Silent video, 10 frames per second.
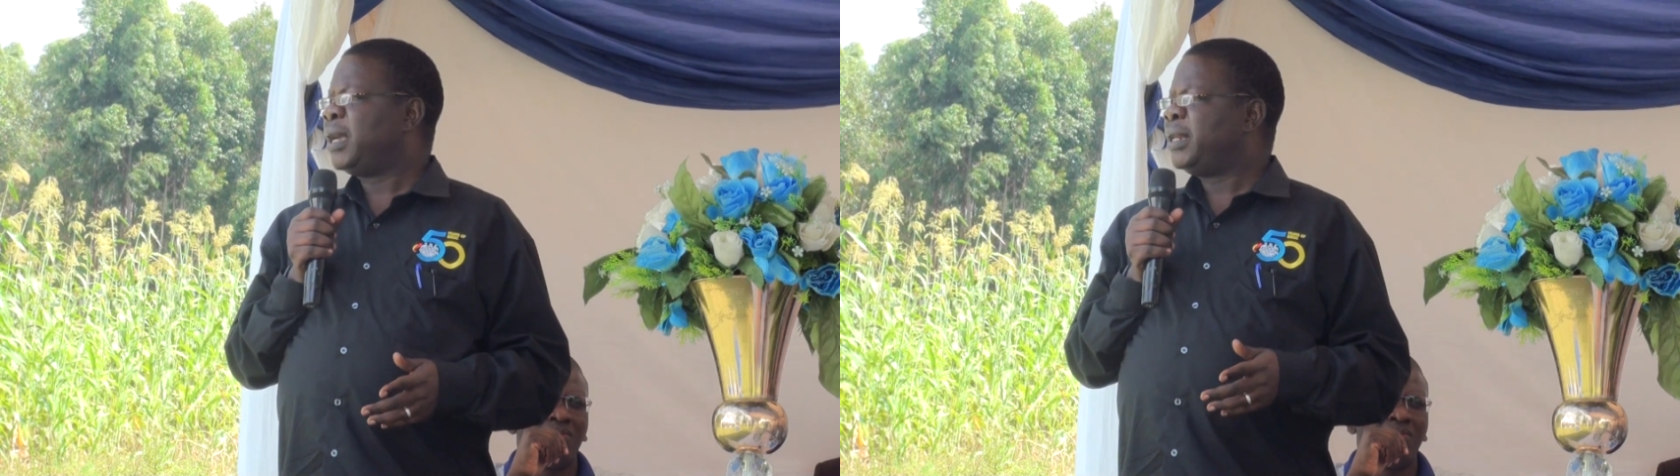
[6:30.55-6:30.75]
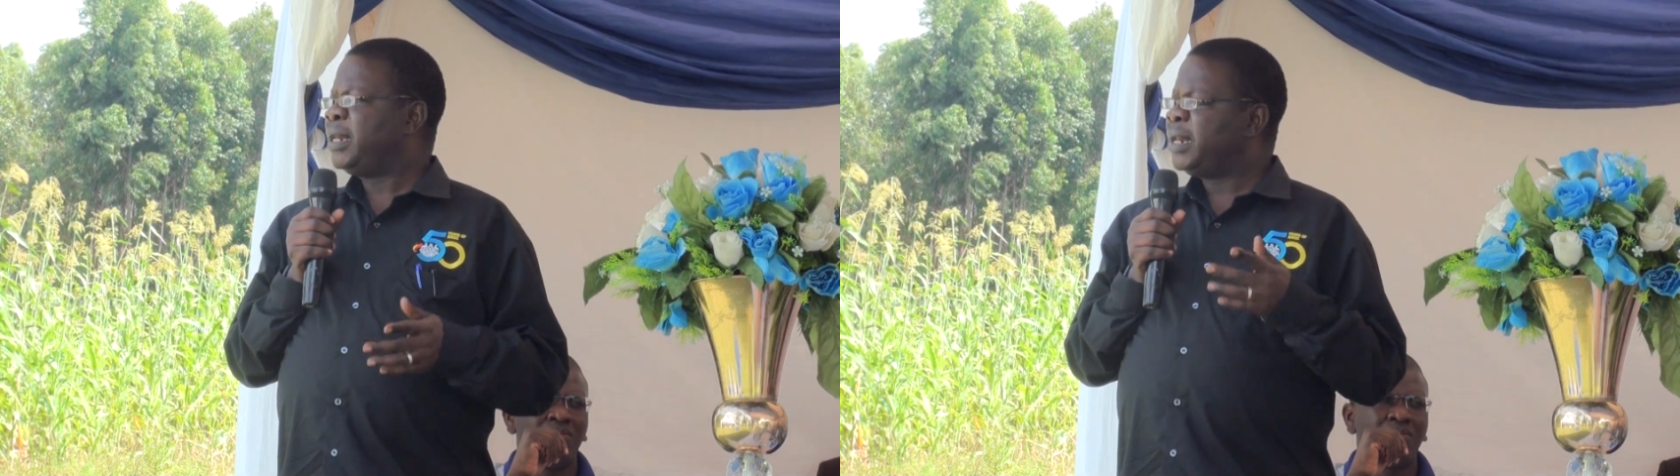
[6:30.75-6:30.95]

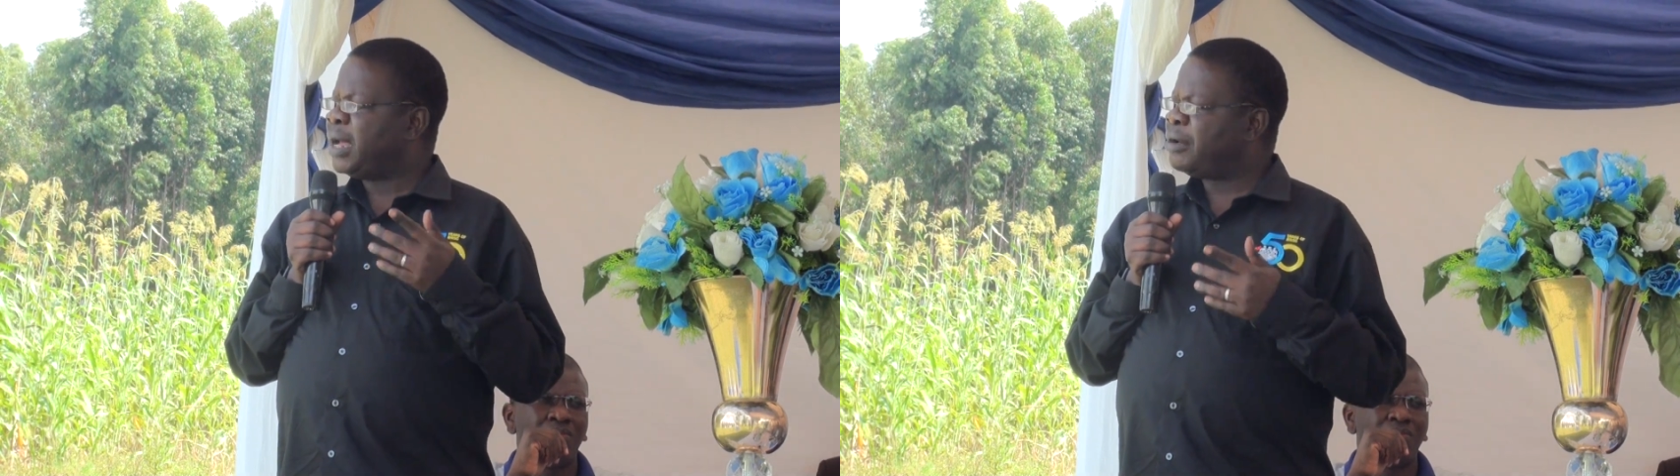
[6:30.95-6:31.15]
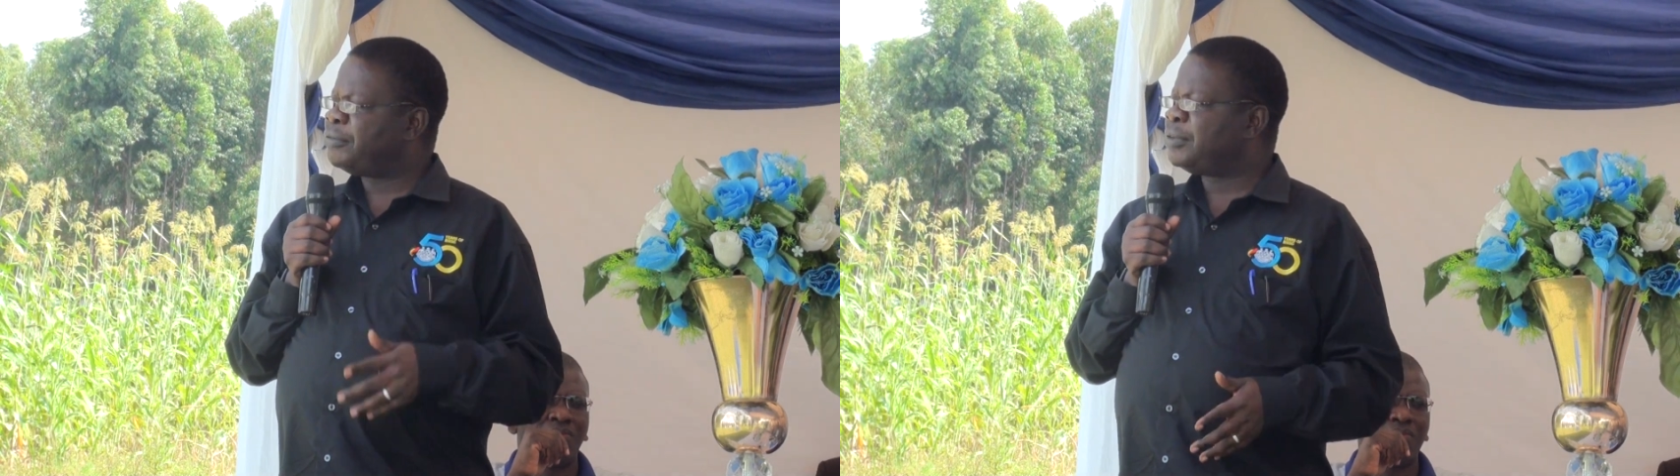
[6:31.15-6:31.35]
And then
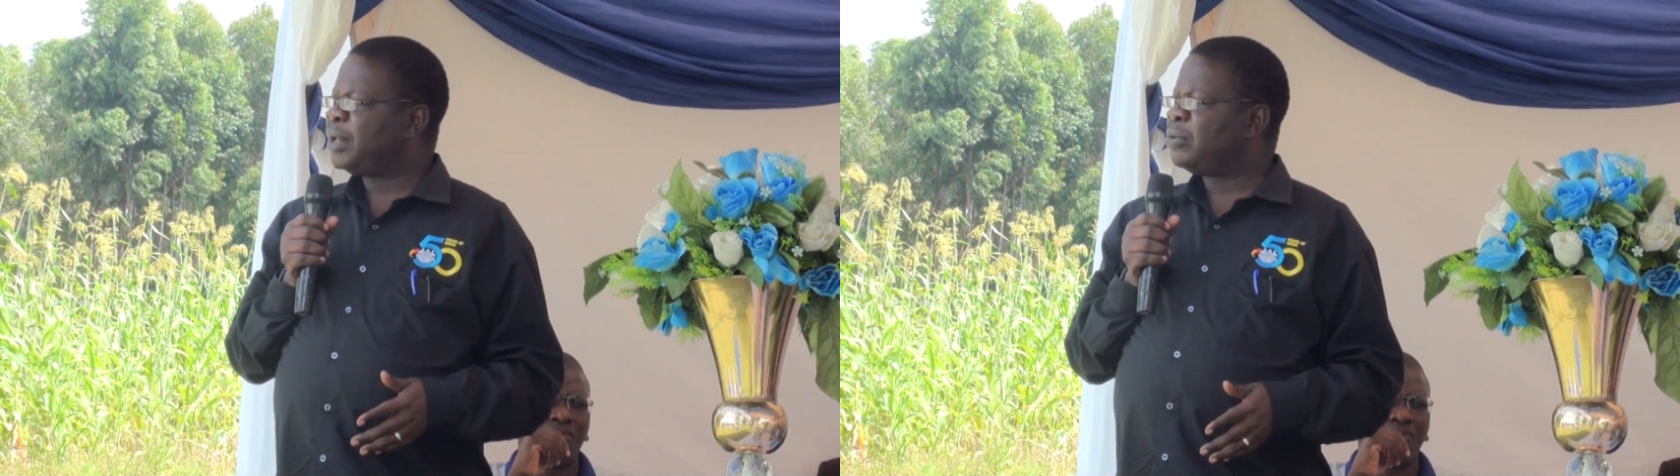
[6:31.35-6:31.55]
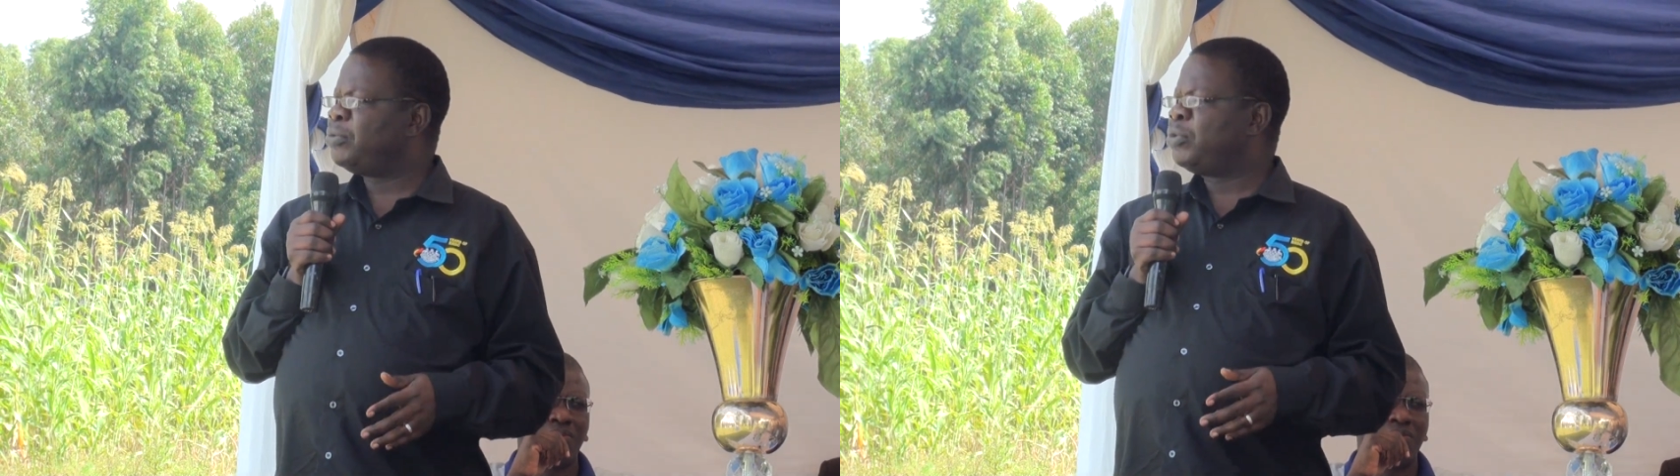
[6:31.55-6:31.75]

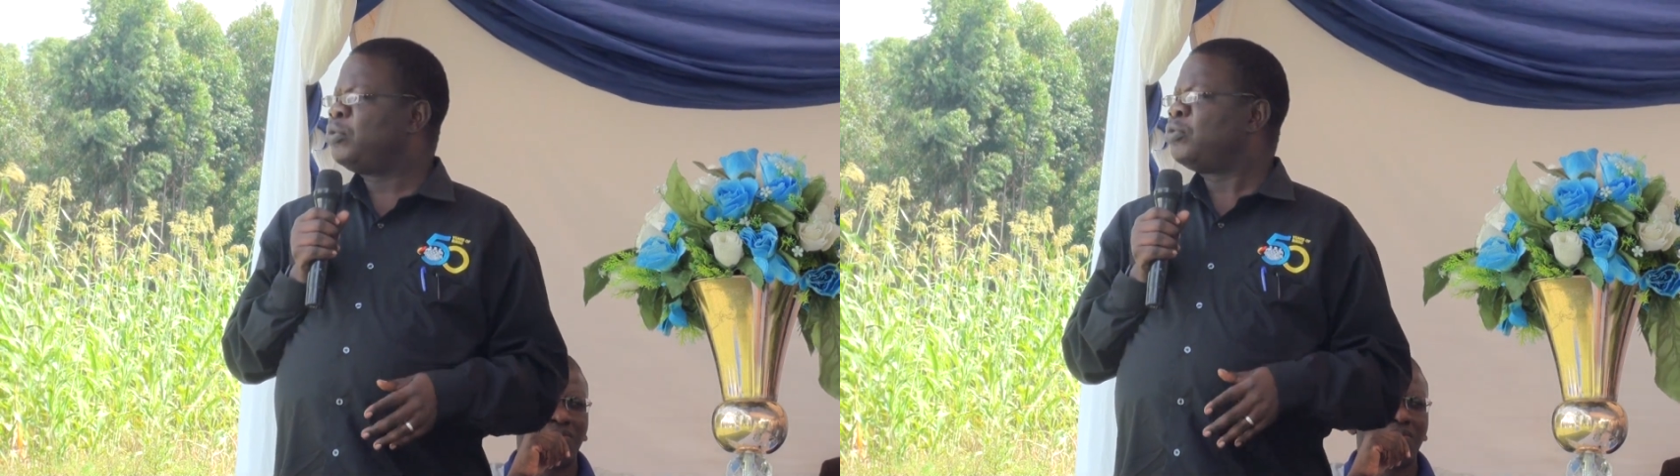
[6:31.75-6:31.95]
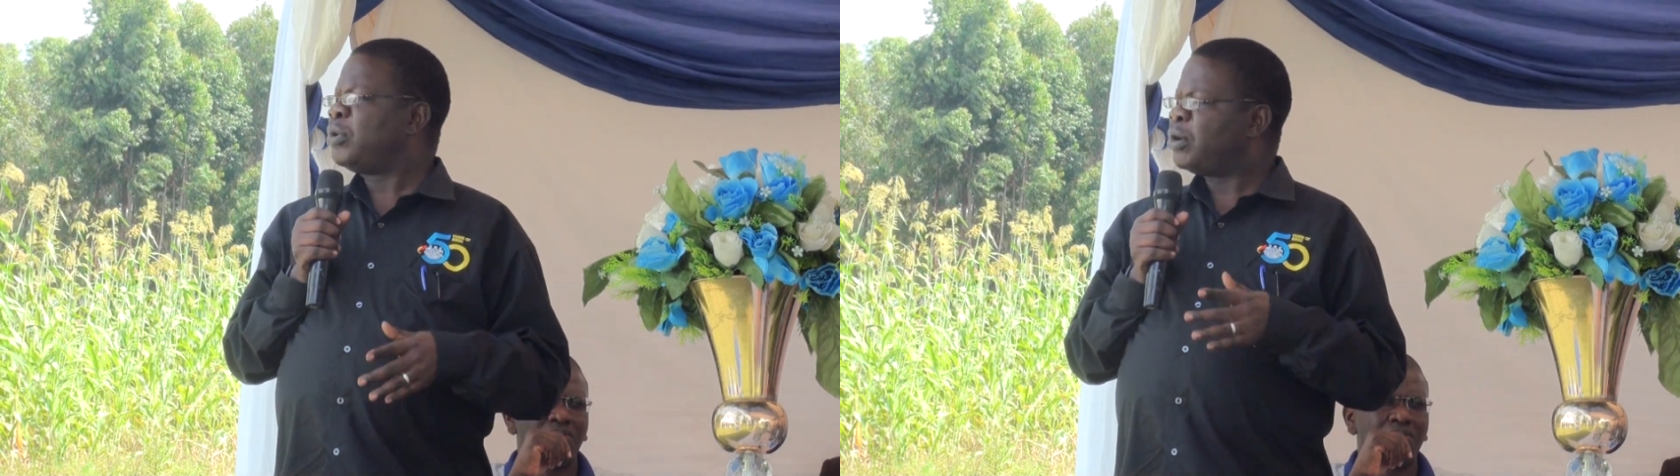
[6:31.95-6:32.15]
after we
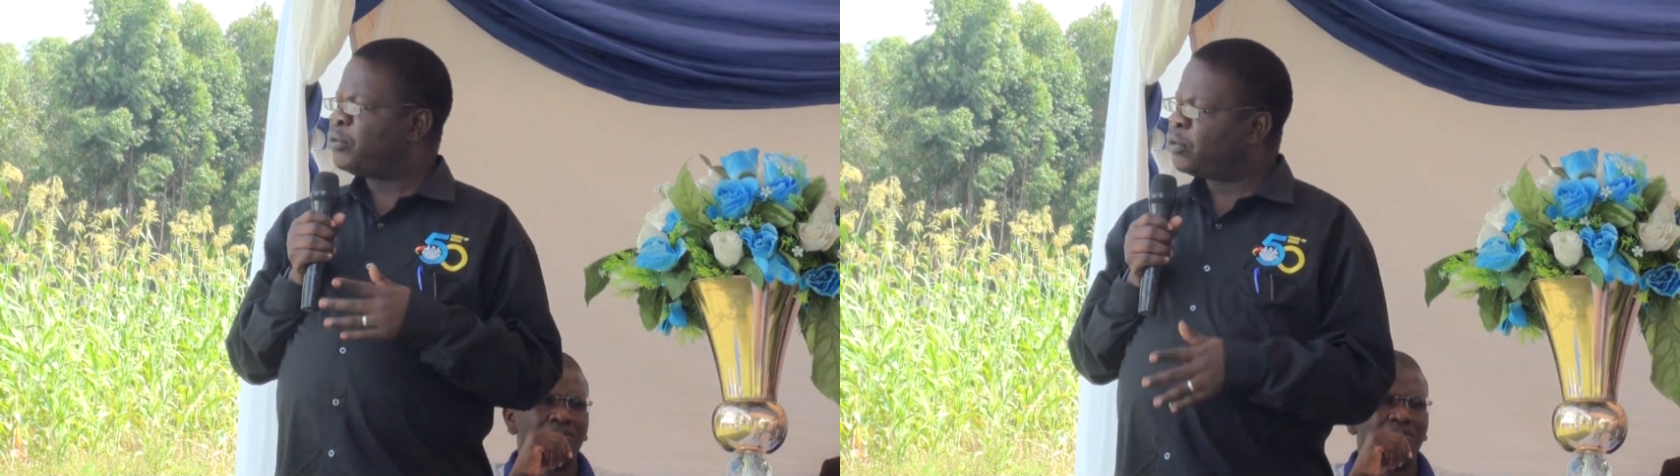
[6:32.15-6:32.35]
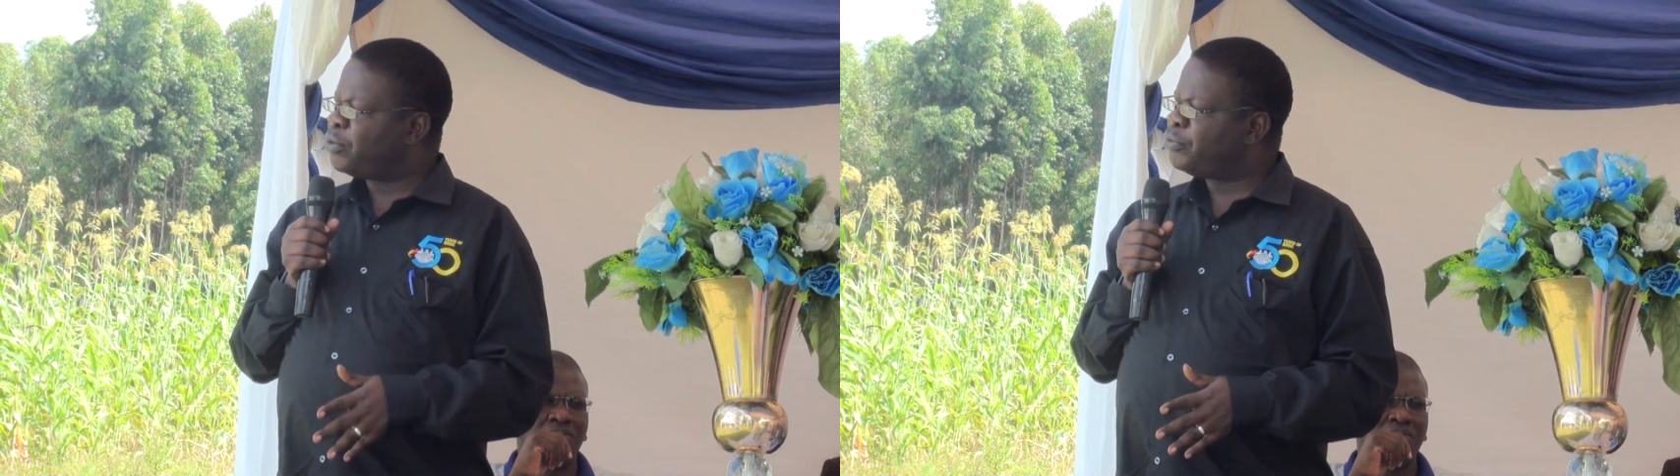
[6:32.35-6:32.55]
go to
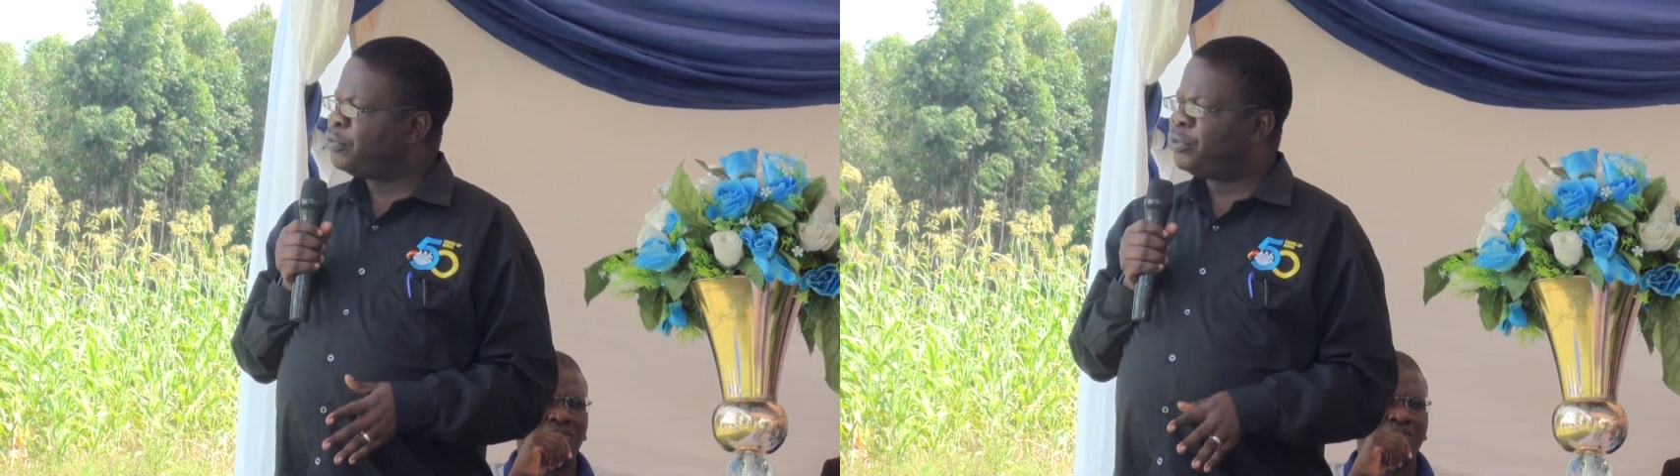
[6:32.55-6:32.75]
Agorovo,